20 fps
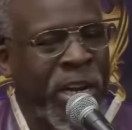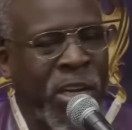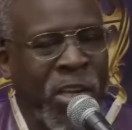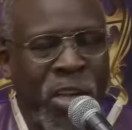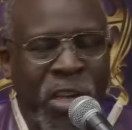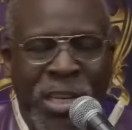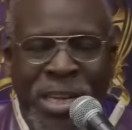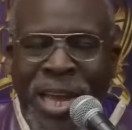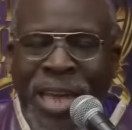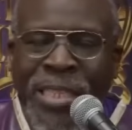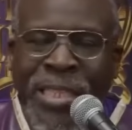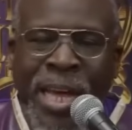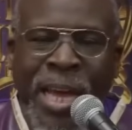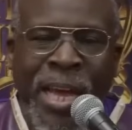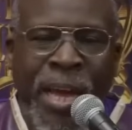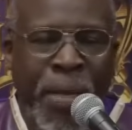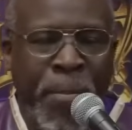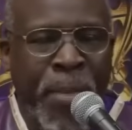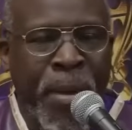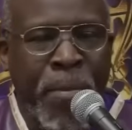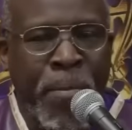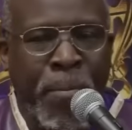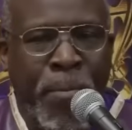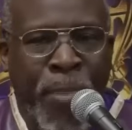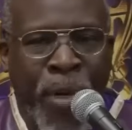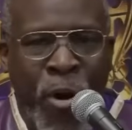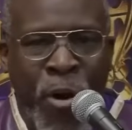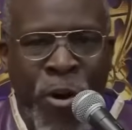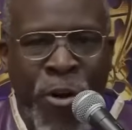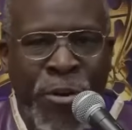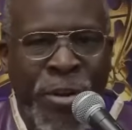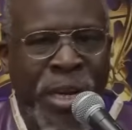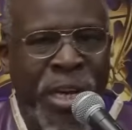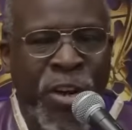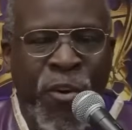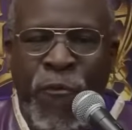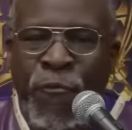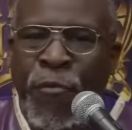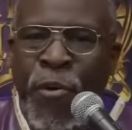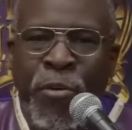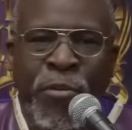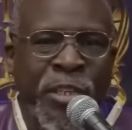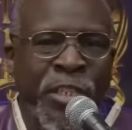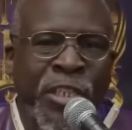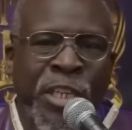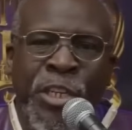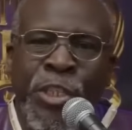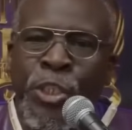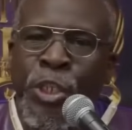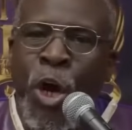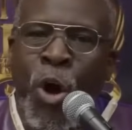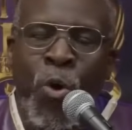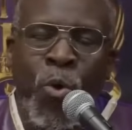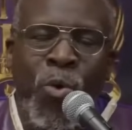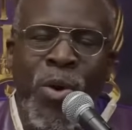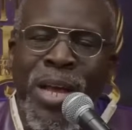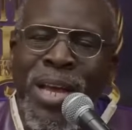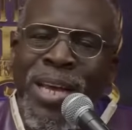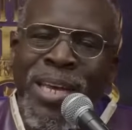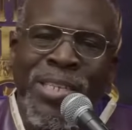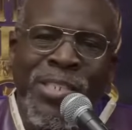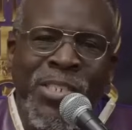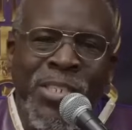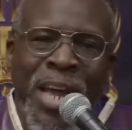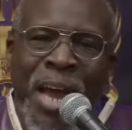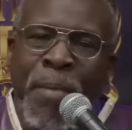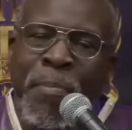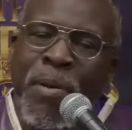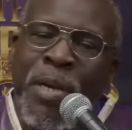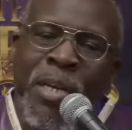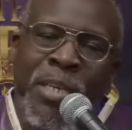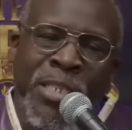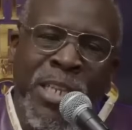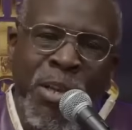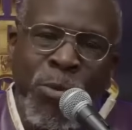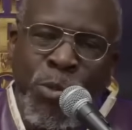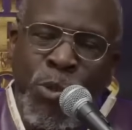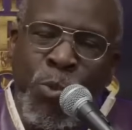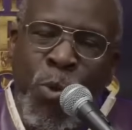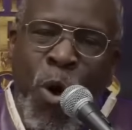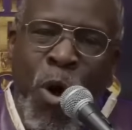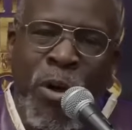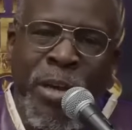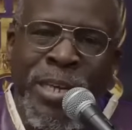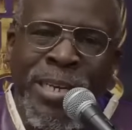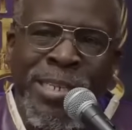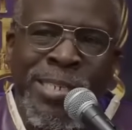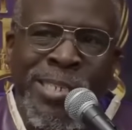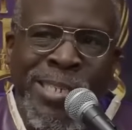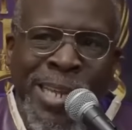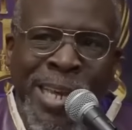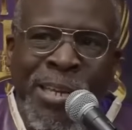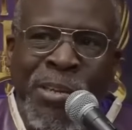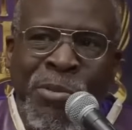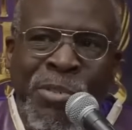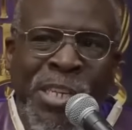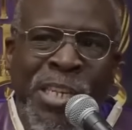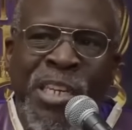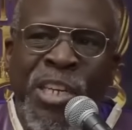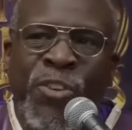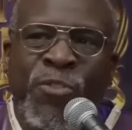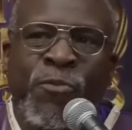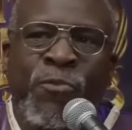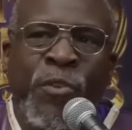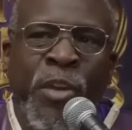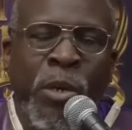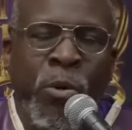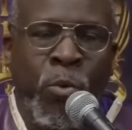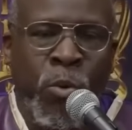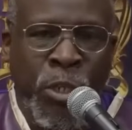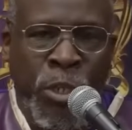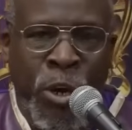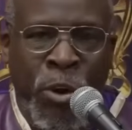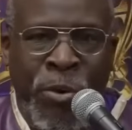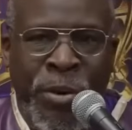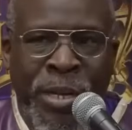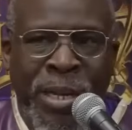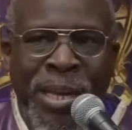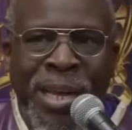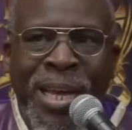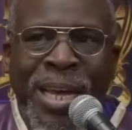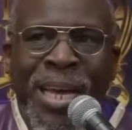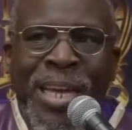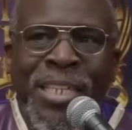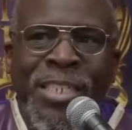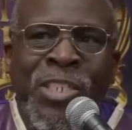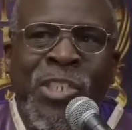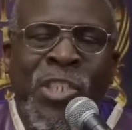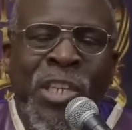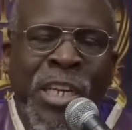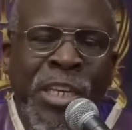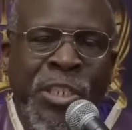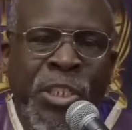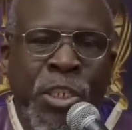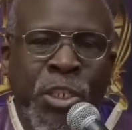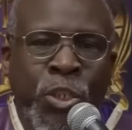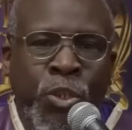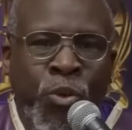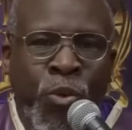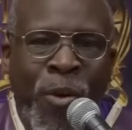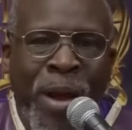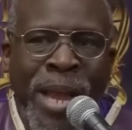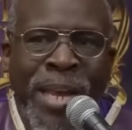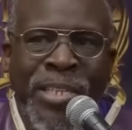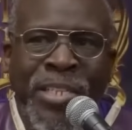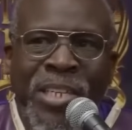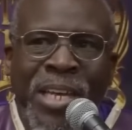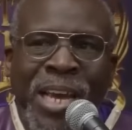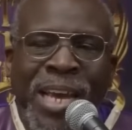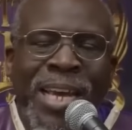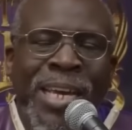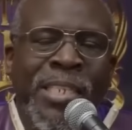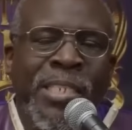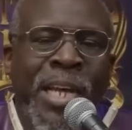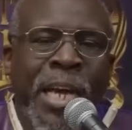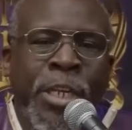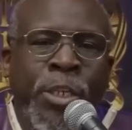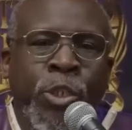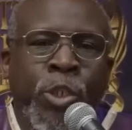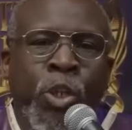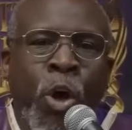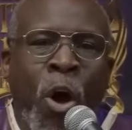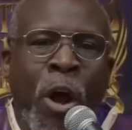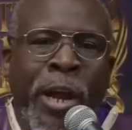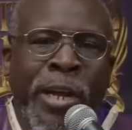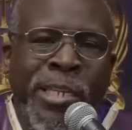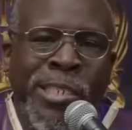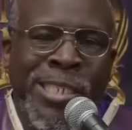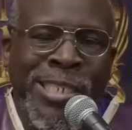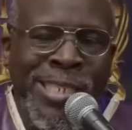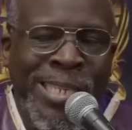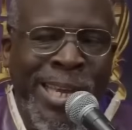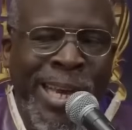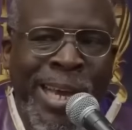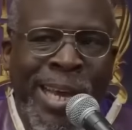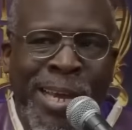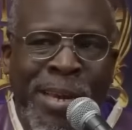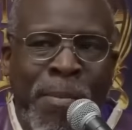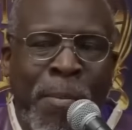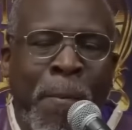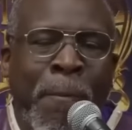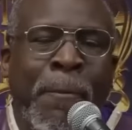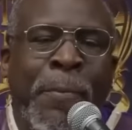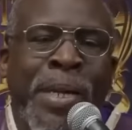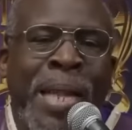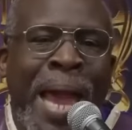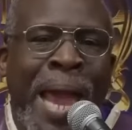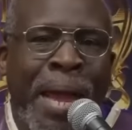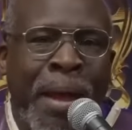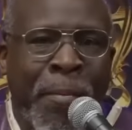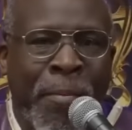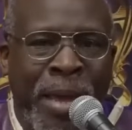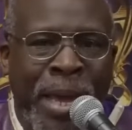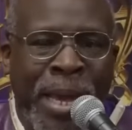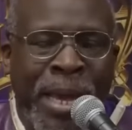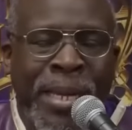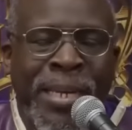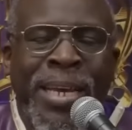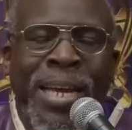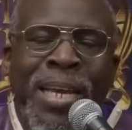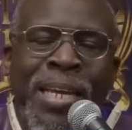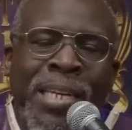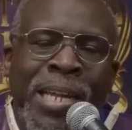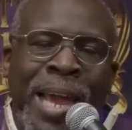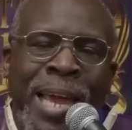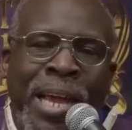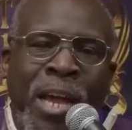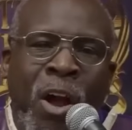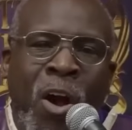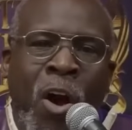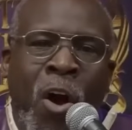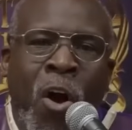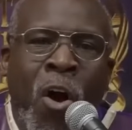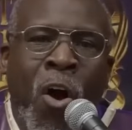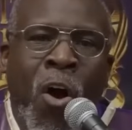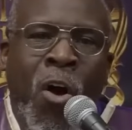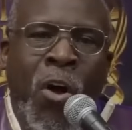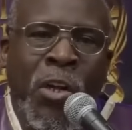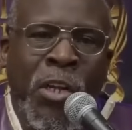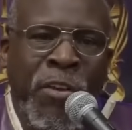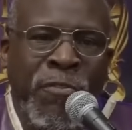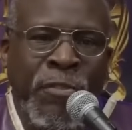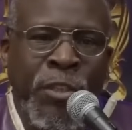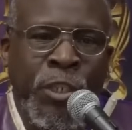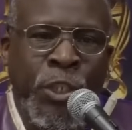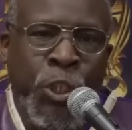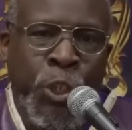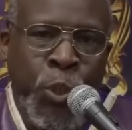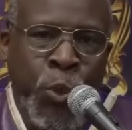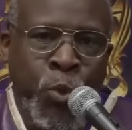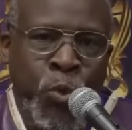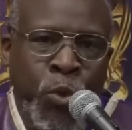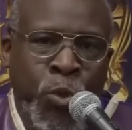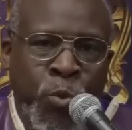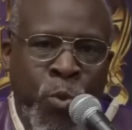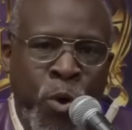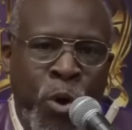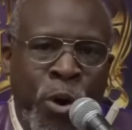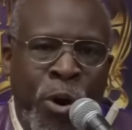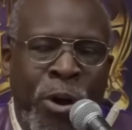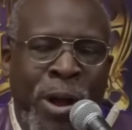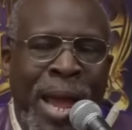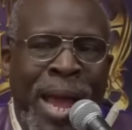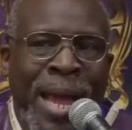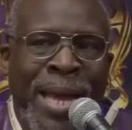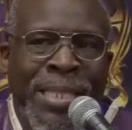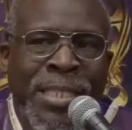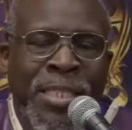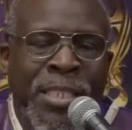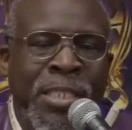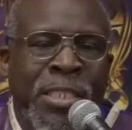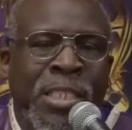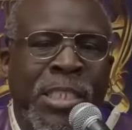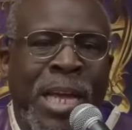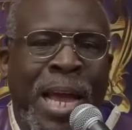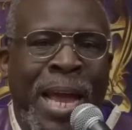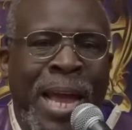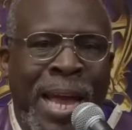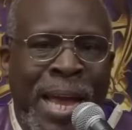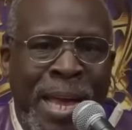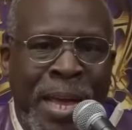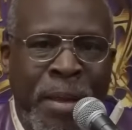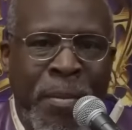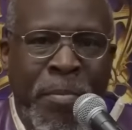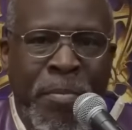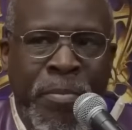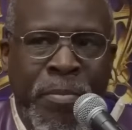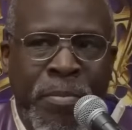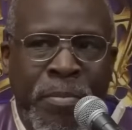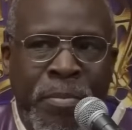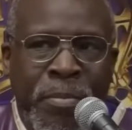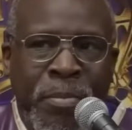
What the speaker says: But it looked like they had been burned in a furnace. And no, it's not because he was walking in sandals and his feet were dirty. Jesus Christ is a dark-skinned black man like all of the Jews were at the time.